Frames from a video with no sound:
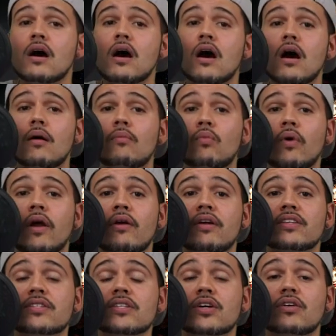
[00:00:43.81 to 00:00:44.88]
Where
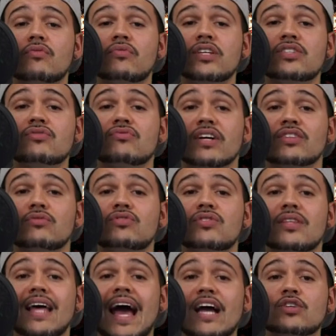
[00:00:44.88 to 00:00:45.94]
it's going to redirect you
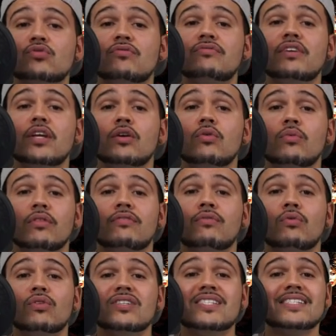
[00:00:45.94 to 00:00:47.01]
to the actual video with
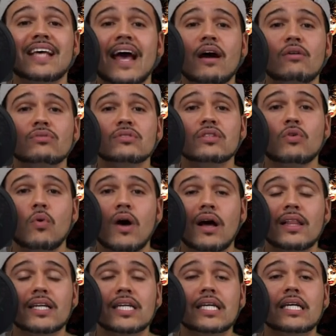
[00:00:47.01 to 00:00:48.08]
full sound
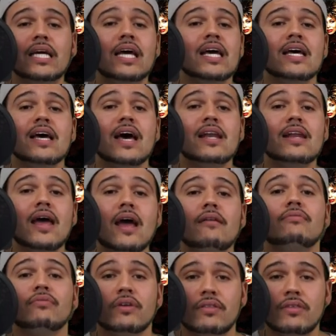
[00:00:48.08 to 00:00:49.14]
quality and
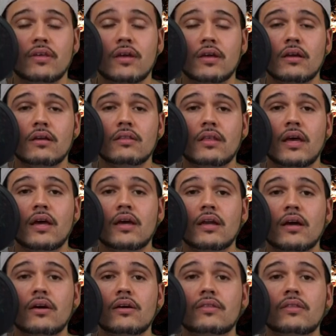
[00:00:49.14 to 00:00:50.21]
everything
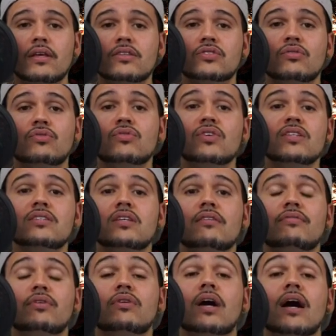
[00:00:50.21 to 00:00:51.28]
that so you can see it
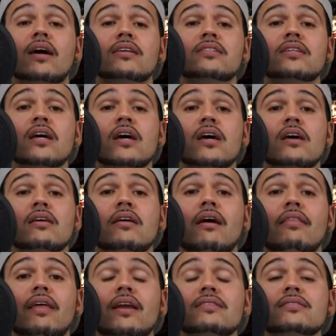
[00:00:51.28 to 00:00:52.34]
for you guys.
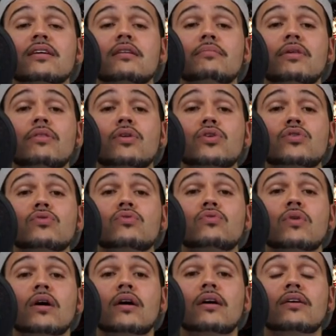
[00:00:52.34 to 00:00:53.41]
Yeah, that is going to be the
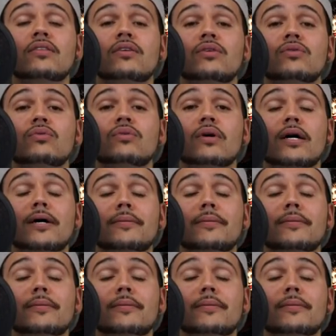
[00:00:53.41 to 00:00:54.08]
new